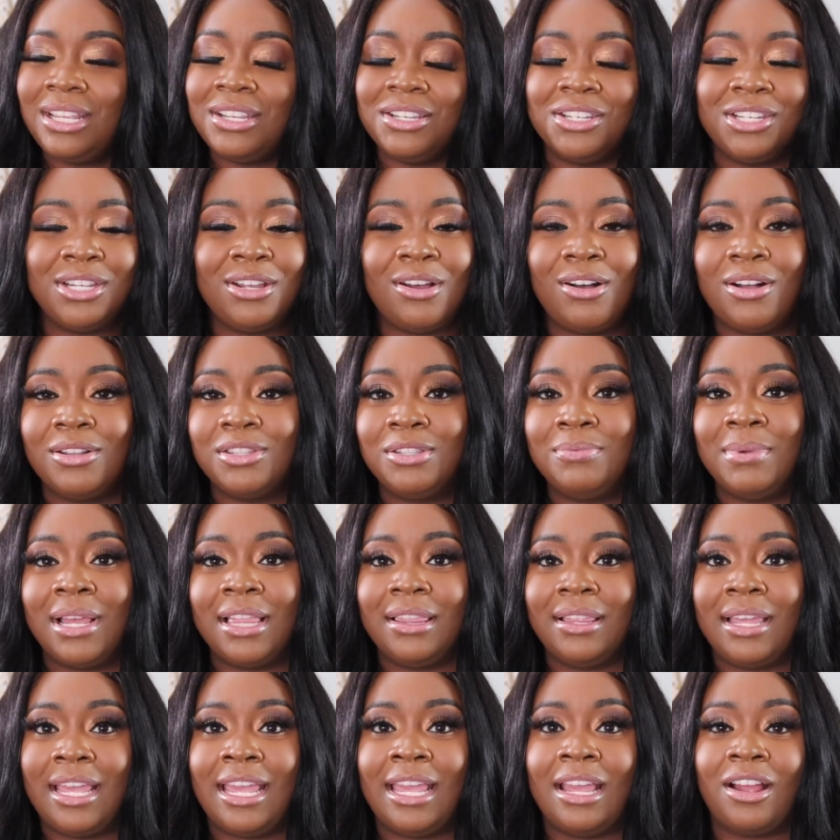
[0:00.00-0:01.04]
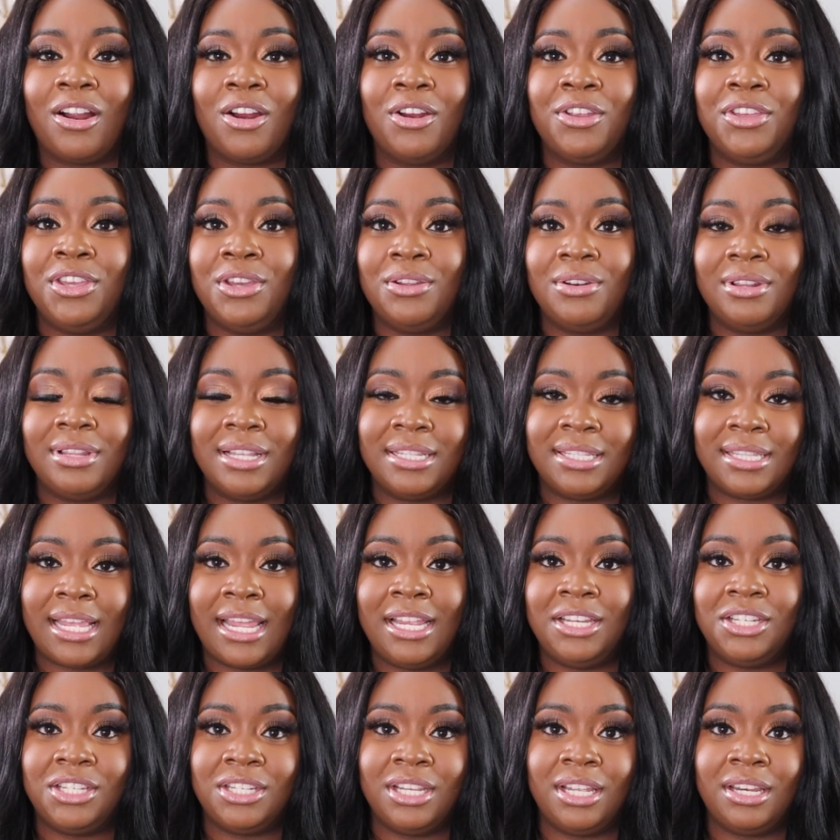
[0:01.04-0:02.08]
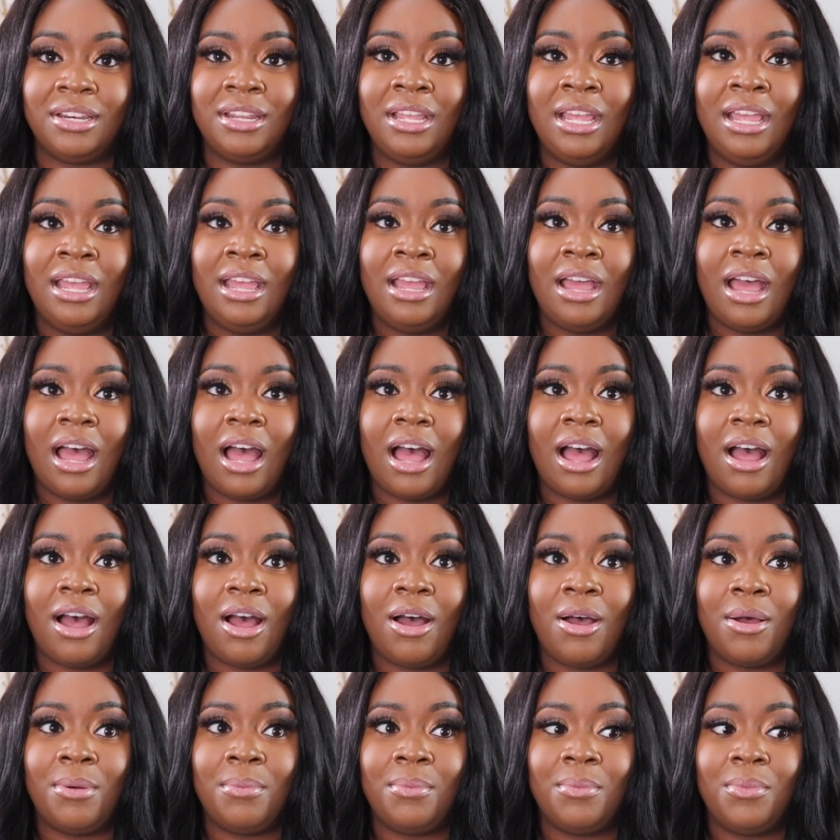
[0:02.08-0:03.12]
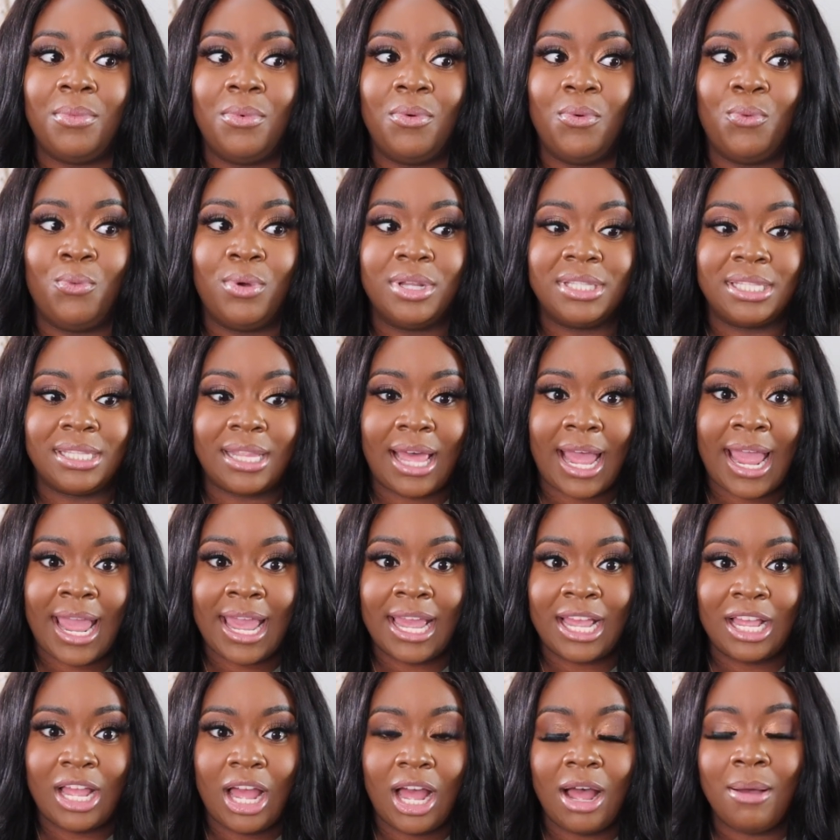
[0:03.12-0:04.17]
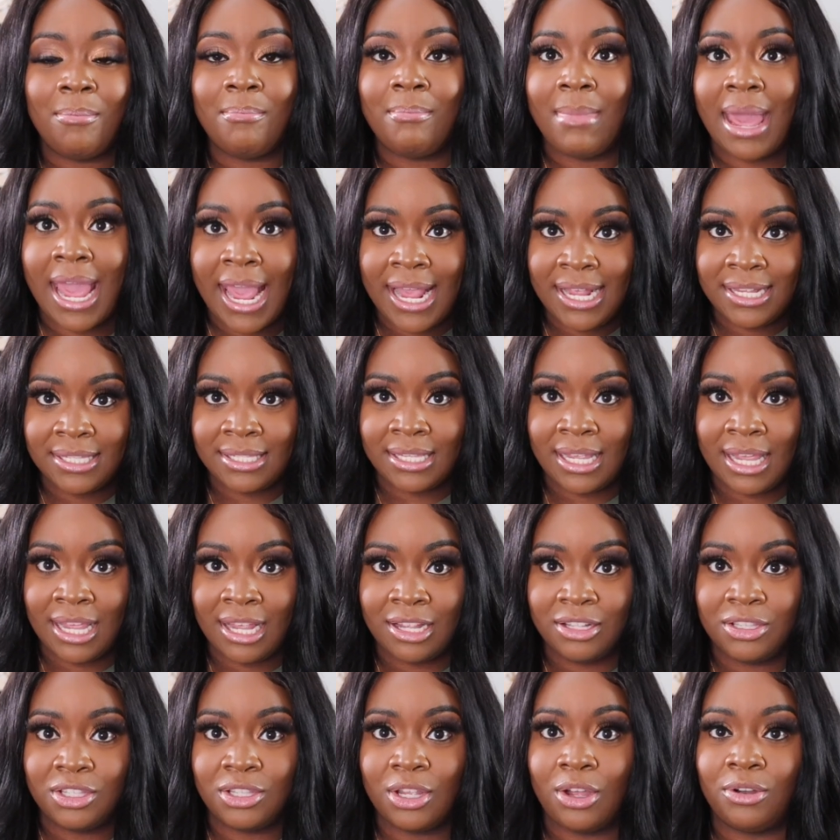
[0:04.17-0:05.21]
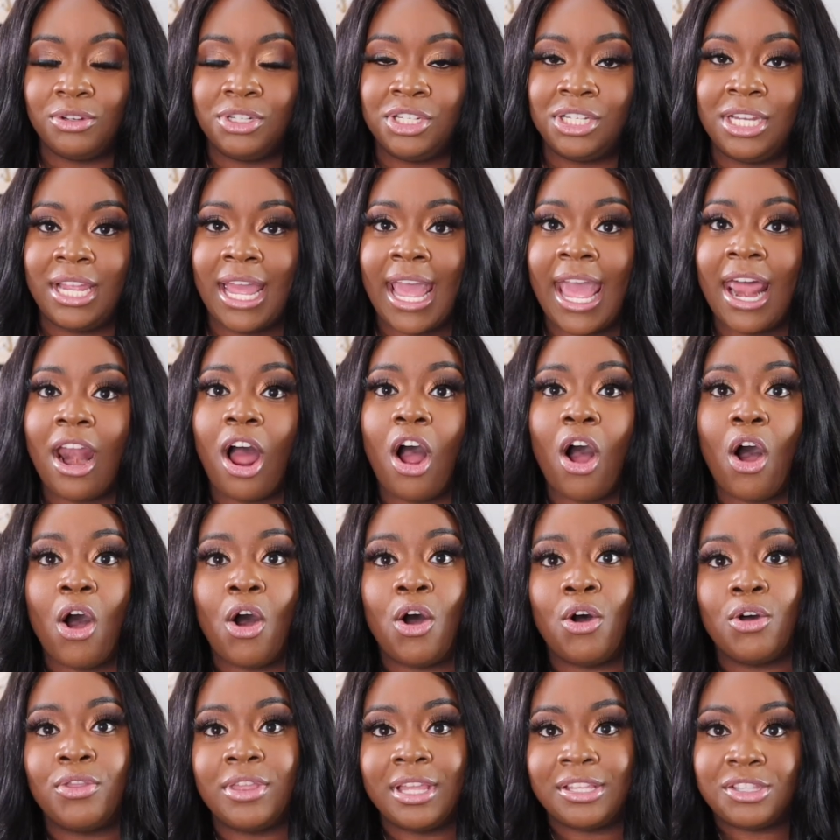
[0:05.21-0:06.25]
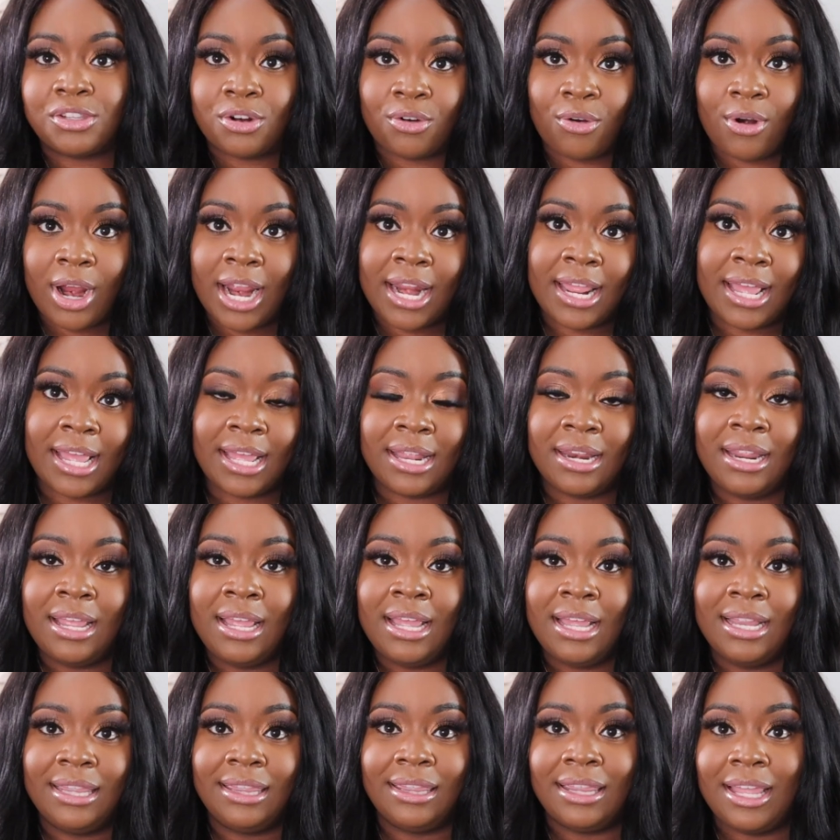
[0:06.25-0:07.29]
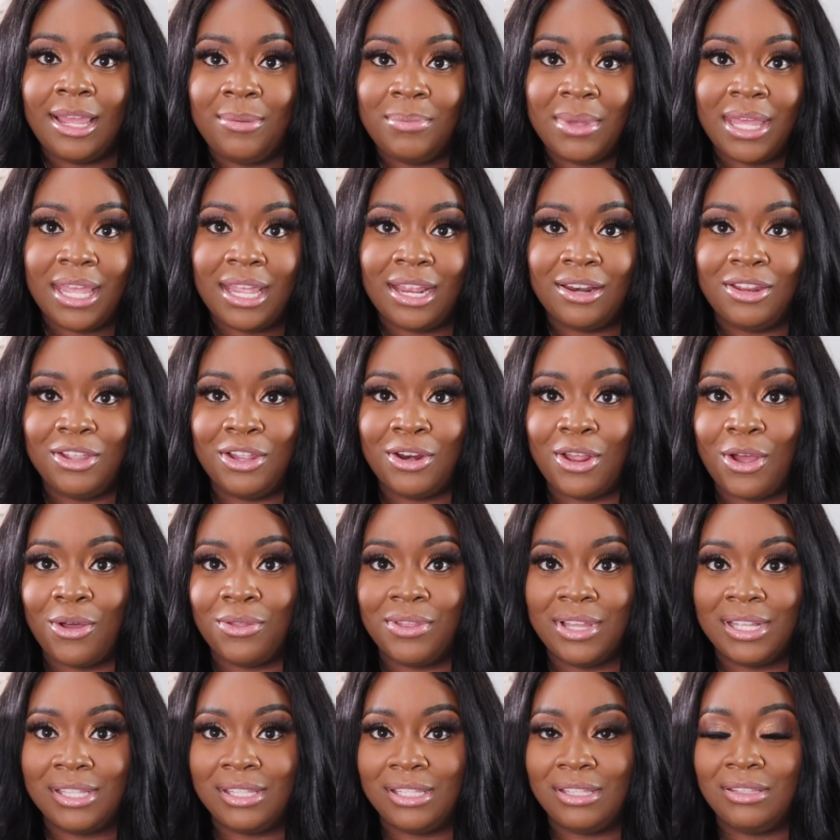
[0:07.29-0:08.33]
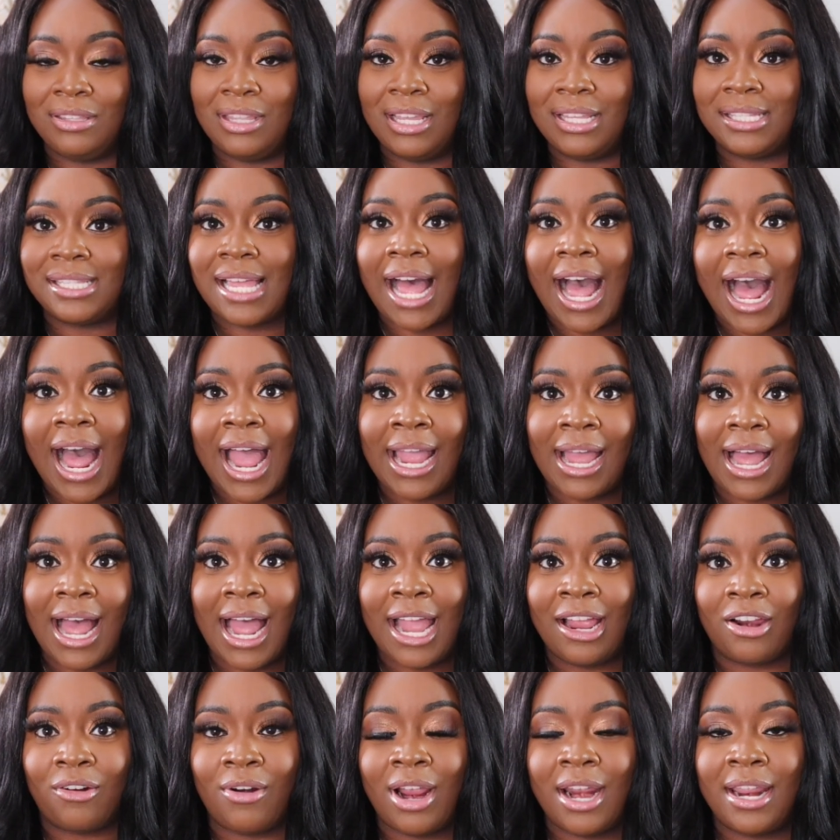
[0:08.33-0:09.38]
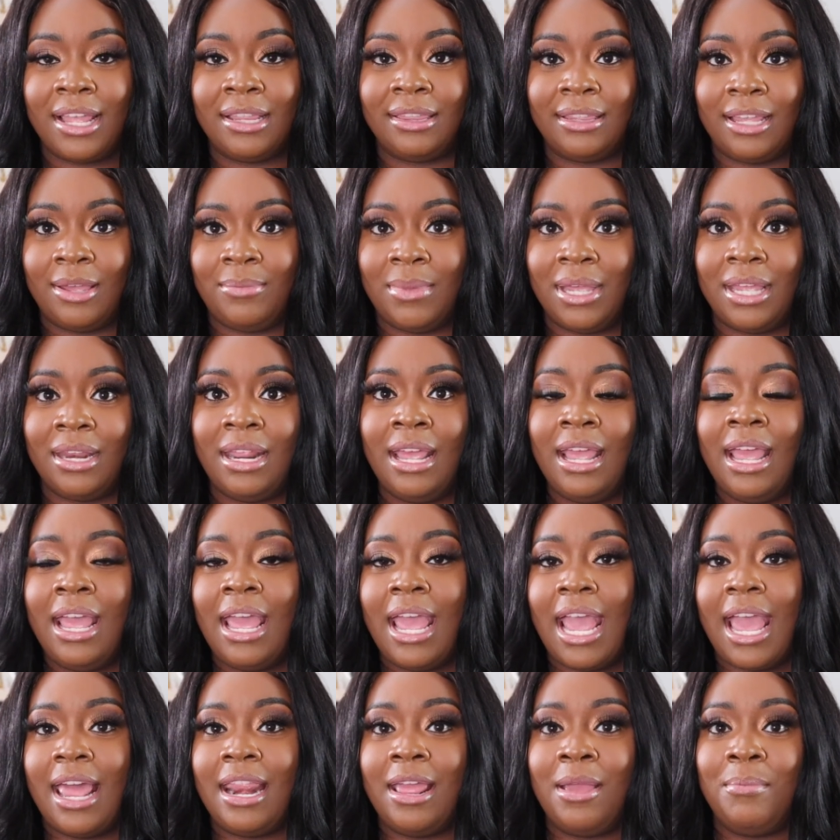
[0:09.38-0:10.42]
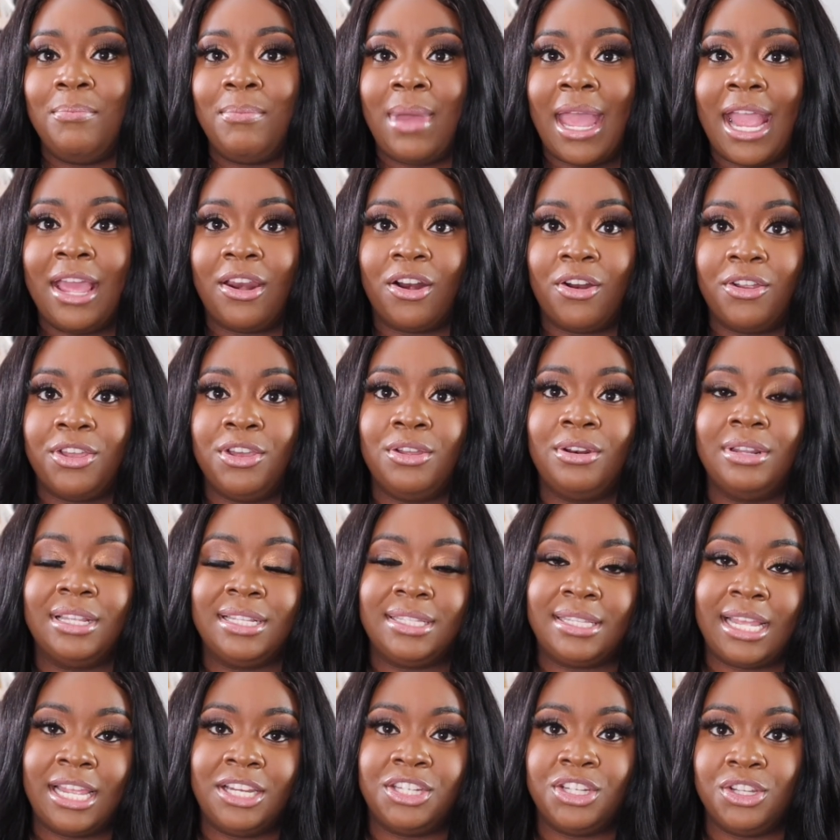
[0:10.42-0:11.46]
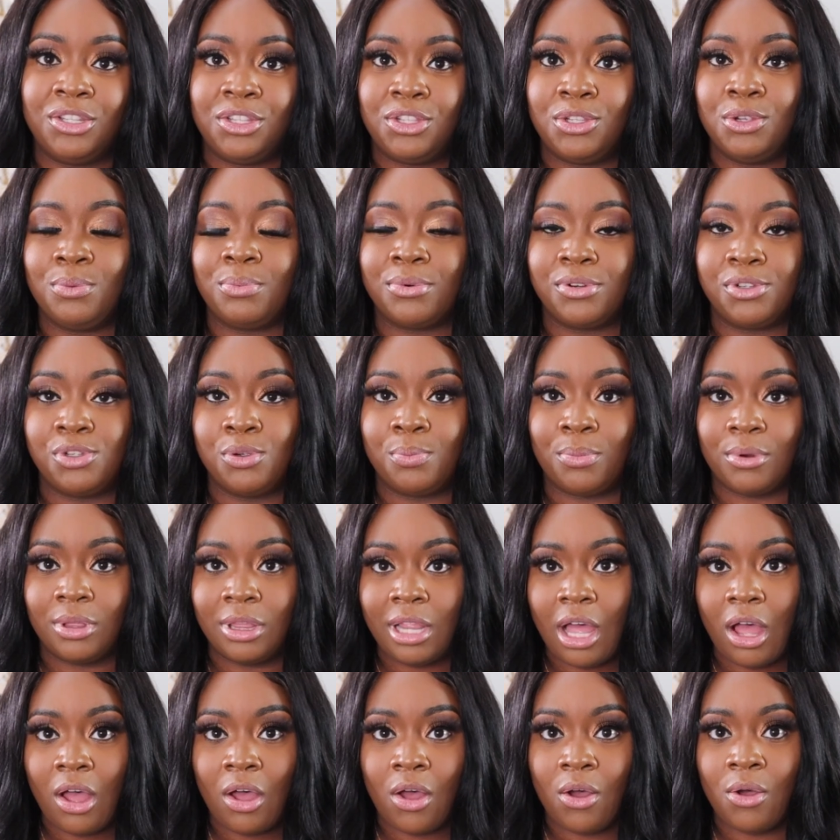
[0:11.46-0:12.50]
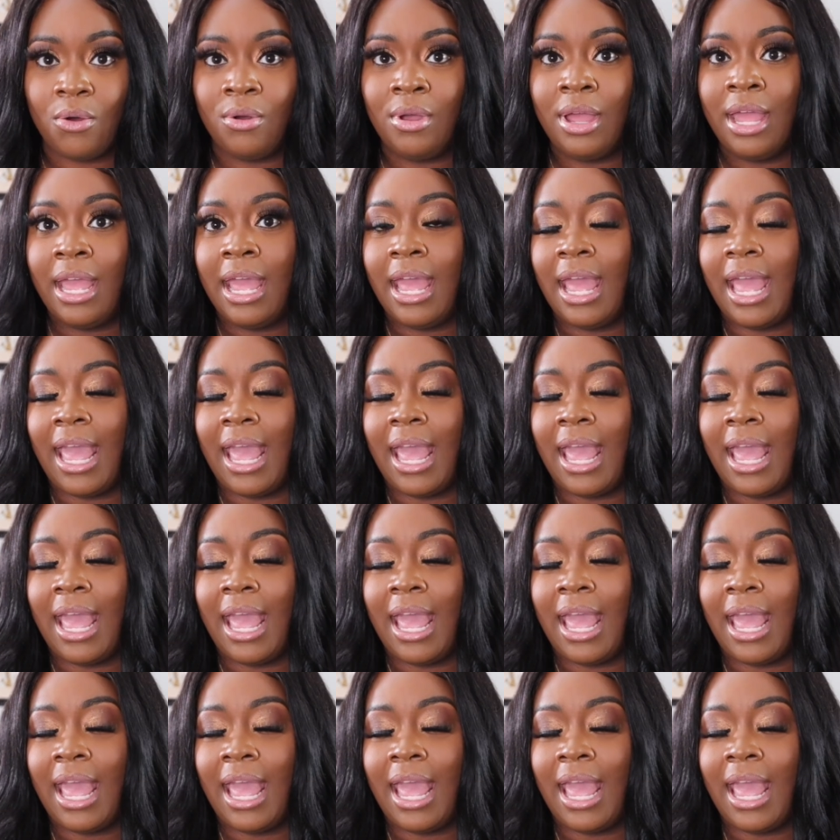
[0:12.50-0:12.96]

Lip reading: she ultimately, her utilization was amazing. So she had all this credit limit, this high credit limit, and it made her utilization super low.